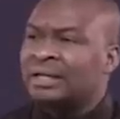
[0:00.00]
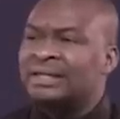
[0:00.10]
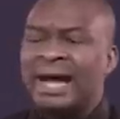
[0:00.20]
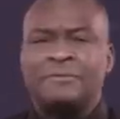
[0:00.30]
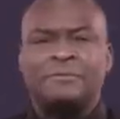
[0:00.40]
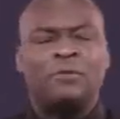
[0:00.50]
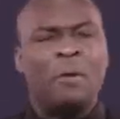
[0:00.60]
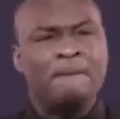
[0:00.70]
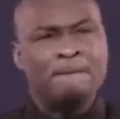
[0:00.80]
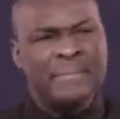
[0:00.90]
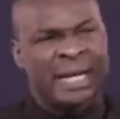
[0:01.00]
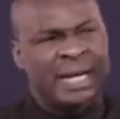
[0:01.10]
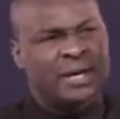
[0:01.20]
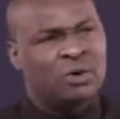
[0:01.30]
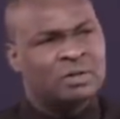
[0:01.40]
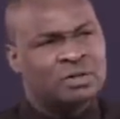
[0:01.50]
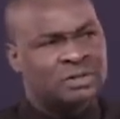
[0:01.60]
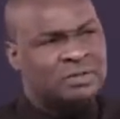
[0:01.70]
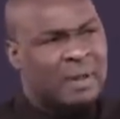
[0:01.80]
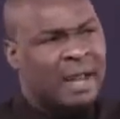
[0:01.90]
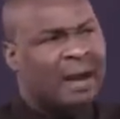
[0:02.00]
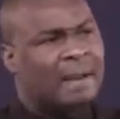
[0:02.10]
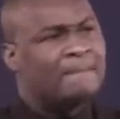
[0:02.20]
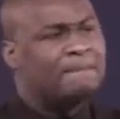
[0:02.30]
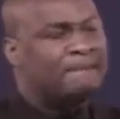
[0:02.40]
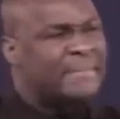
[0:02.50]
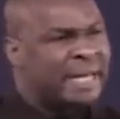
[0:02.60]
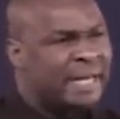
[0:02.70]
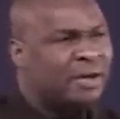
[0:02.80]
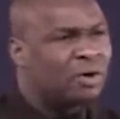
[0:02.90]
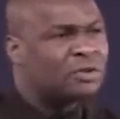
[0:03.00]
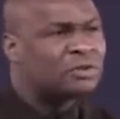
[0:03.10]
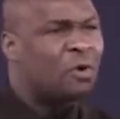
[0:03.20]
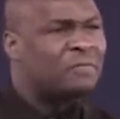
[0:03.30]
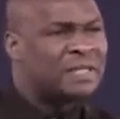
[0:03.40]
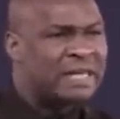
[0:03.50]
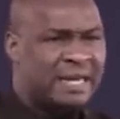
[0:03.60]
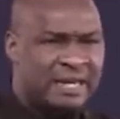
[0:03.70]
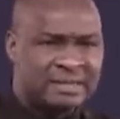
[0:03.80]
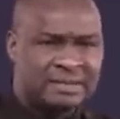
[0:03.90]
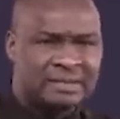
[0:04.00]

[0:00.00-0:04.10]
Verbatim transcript: That for millions of years,